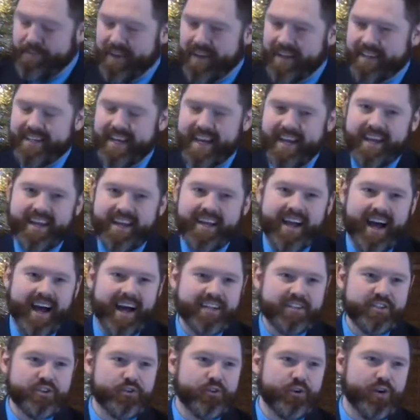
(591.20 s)
take
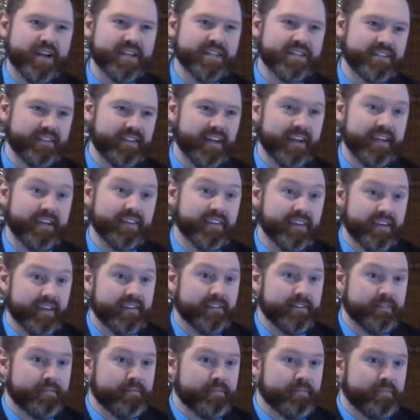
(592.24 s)
God's grace lightly.
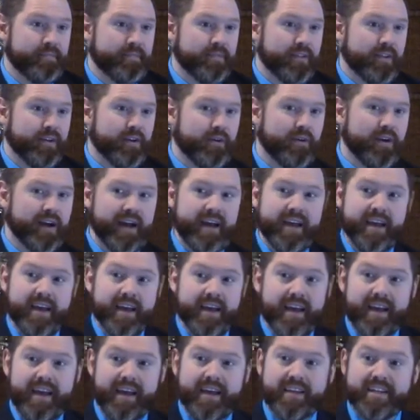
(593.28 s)
Okay?
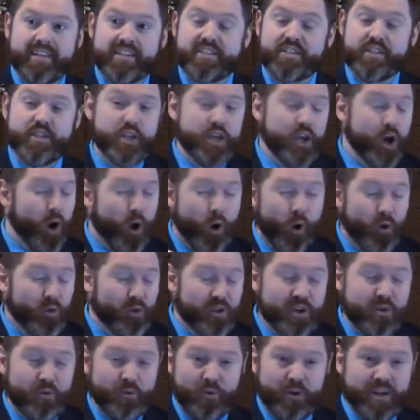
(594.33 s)
It is the
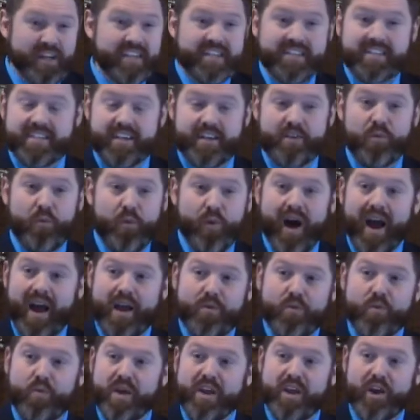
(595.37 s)
only reason why
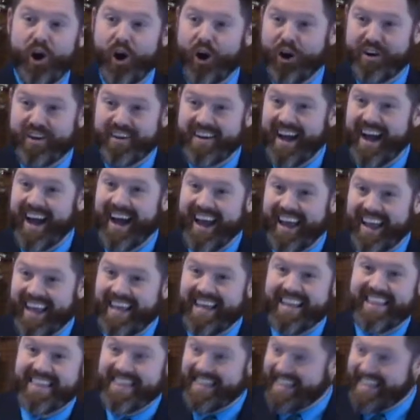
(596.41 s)
we are not in